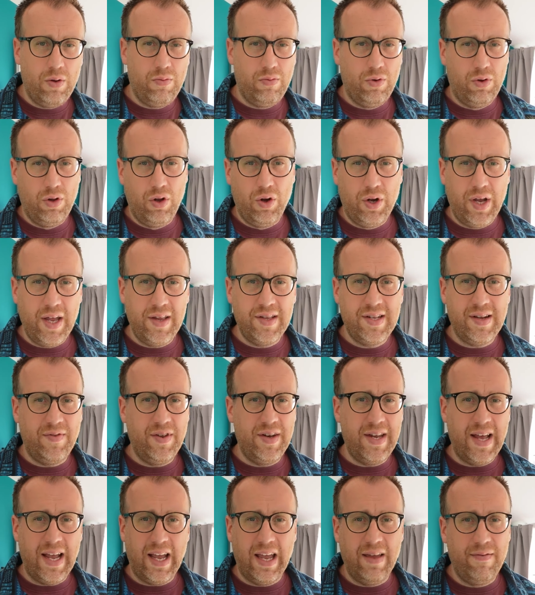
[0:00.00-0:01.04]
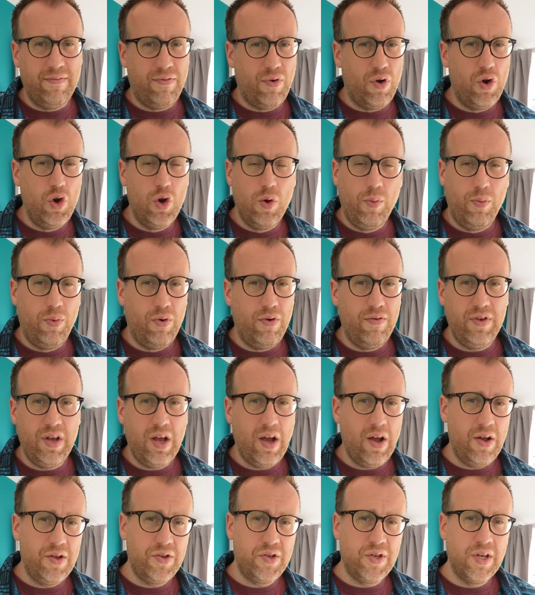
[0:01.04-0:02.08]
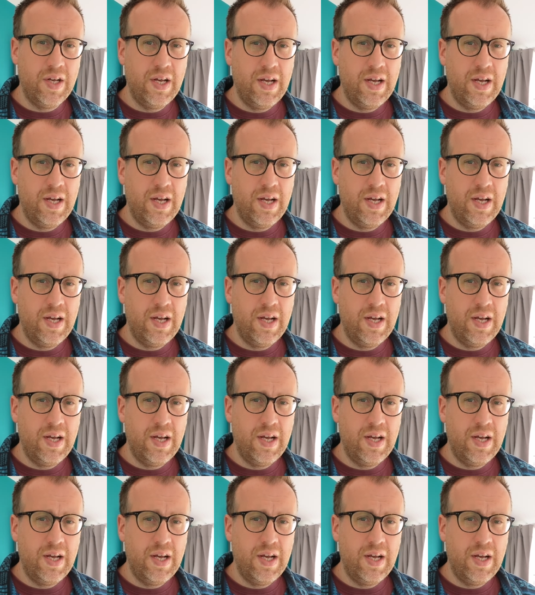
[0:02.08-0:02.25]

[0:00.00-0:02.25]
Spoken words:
looking to have the decking for a number of years.